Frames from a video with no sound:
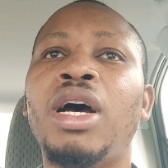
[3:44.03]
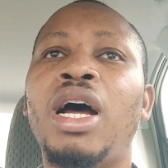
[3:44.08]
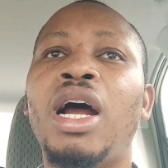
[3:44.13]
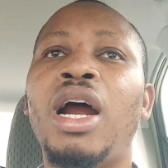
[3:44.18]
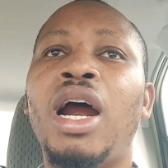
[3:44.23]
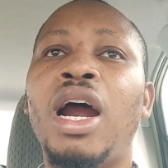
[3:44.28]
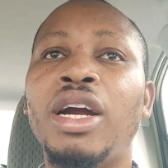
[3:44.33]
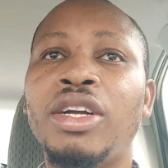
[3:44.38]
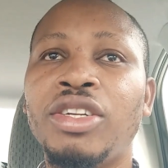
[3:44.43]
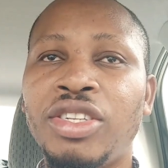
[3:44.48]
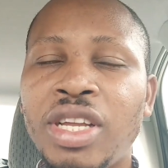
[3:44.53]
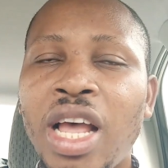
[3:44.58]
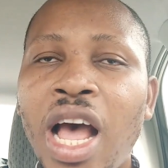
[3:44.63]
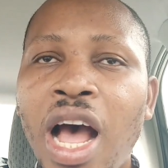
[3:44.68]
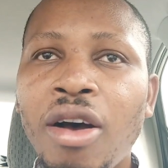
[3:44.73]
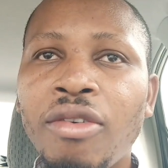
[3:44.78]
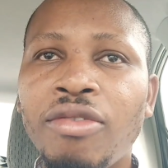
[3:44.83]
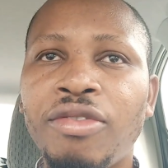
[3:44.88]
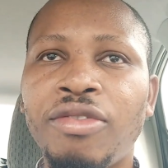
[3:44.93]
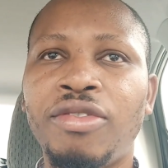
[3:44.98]

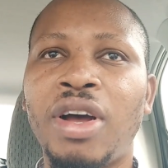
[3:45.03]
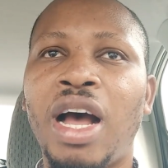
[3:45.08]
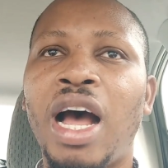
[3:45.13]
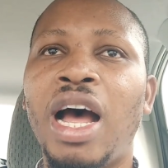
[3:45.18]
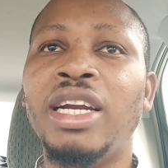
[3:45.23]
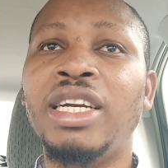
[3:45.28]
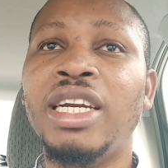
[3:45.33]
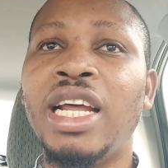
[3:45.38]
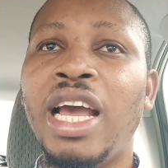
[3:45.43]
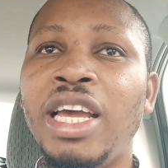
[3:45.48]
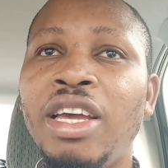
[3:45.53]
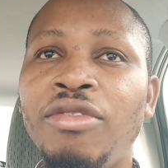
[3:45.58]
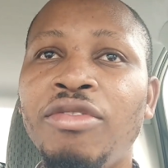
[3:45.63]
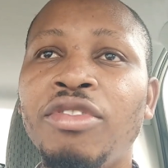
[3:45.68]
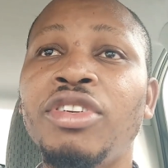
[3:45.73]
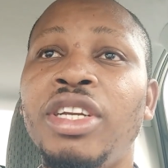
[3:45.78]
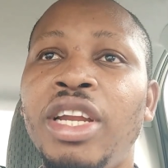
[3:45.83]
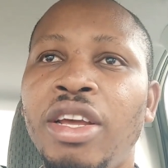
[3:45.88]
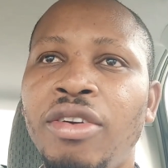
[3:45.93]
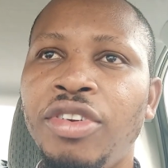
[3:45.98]
herself, and
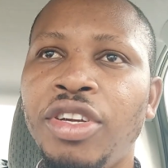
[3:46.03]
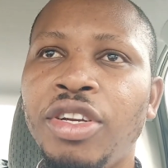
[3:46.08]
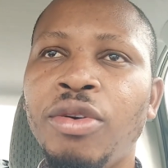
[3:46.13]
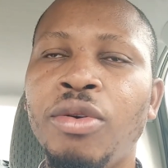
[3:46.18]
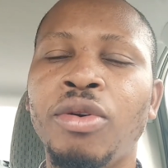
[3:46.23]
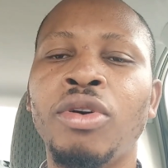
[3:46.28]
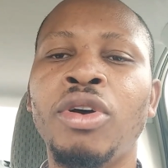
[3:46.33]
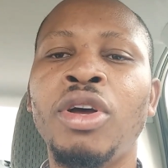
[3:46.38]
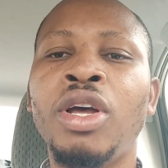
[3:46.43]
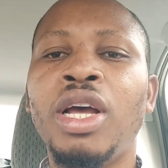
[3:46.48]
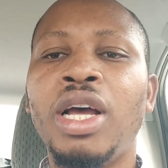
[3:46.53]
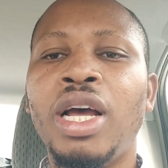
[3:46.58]
even Davido.